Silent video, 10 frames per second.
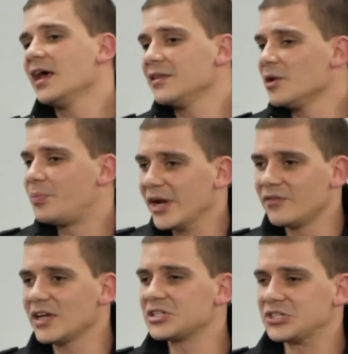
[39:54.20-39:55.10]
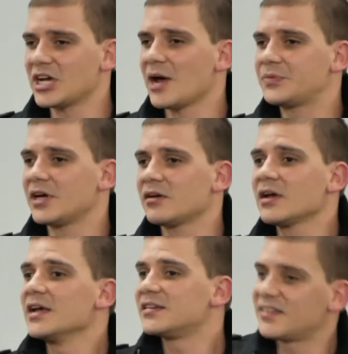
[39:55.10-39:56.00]
in the previous chapter,
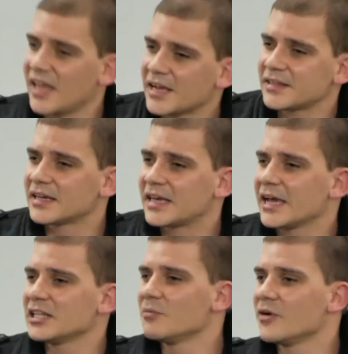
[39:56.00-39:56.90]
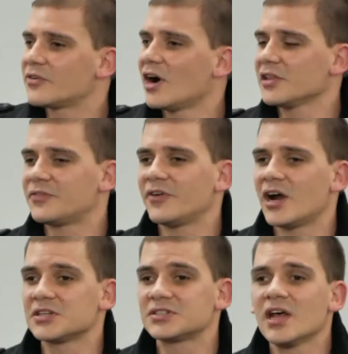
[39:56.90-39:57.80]
seek the kingdom of God
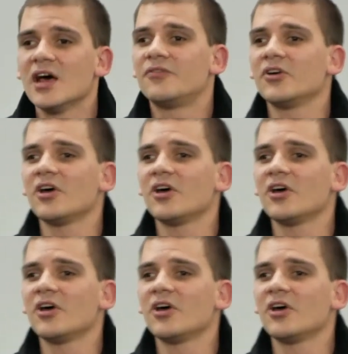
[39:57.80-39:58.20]
first. For